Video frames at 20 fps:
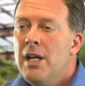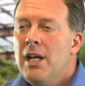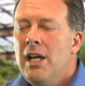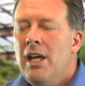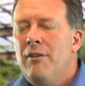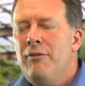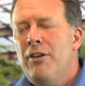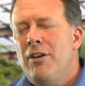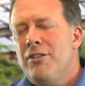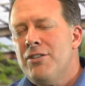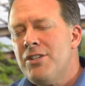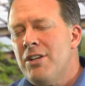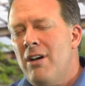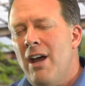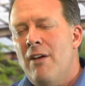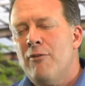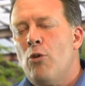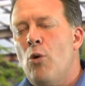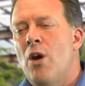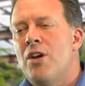If you still
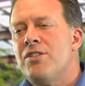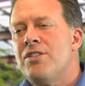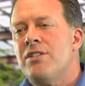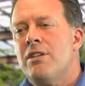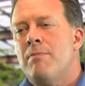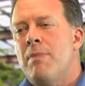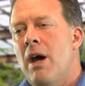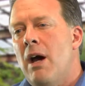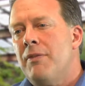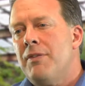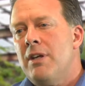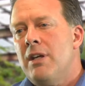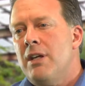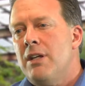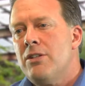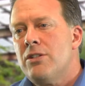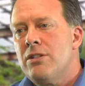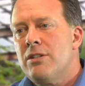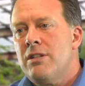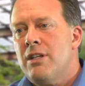have questions about
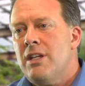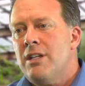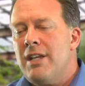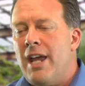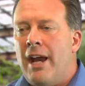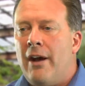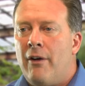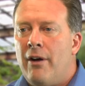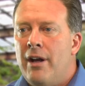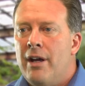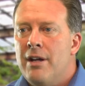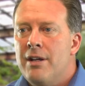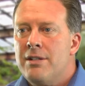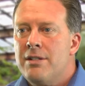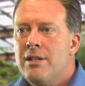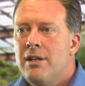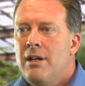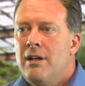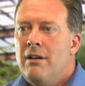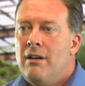these
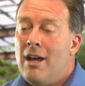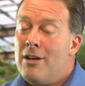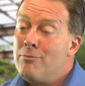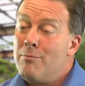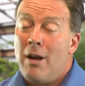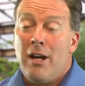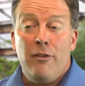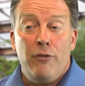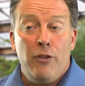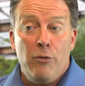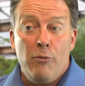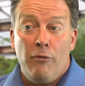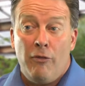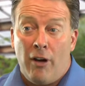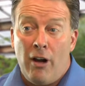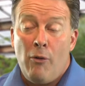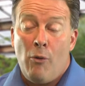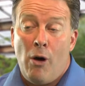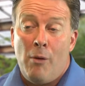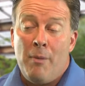areas, as many of you
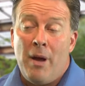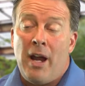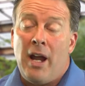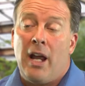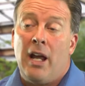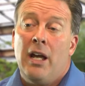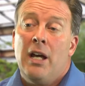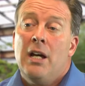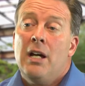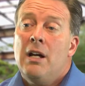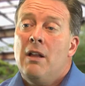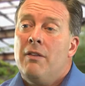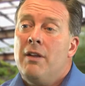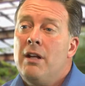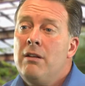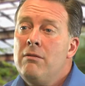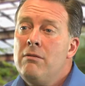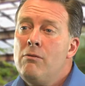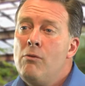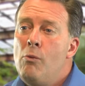very well may,
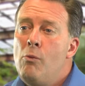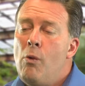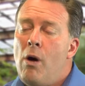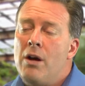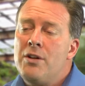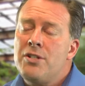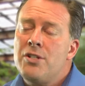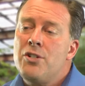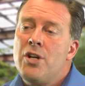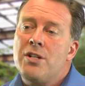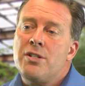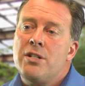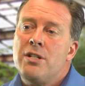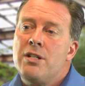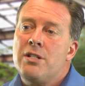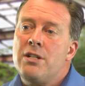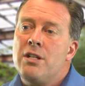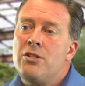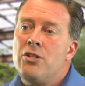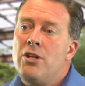then our suggestion
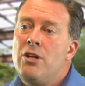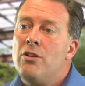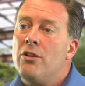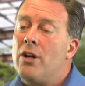is that you either